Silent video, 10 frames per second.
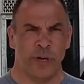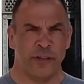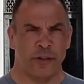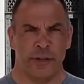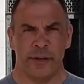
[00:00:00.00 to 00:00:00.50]

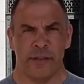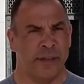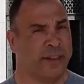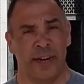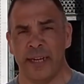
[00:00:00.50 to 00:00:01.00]
which
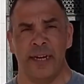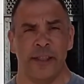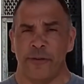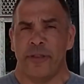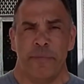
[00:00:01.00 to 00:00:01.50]
looks nothing like a
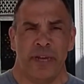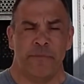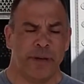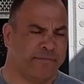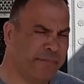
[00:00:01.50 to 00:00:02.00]
lizard to
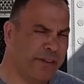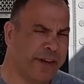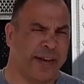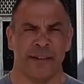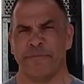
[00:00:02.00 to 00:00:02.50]
me, but
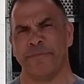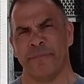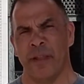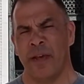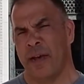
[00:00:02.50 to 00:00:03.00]
okay.
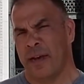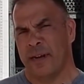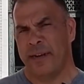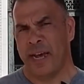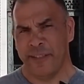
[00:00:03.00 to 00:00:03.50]

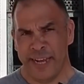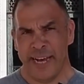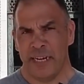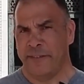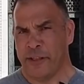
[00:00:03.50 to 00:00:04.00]
Now, the
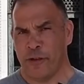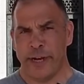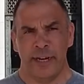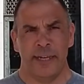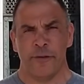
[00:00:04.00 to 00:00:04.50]
head of this
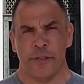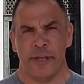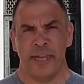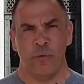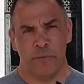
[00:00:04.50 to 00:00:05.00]
giant lizard
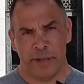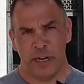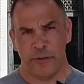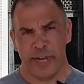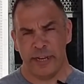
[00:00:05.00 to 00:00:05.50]
city would have
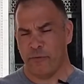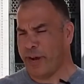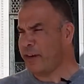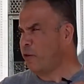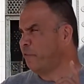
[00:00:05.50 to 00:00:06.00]
been located
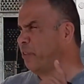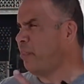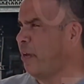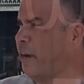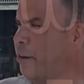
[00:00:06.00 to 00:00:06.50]
right over
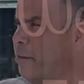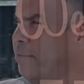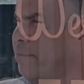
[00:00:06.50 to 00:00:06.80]
there.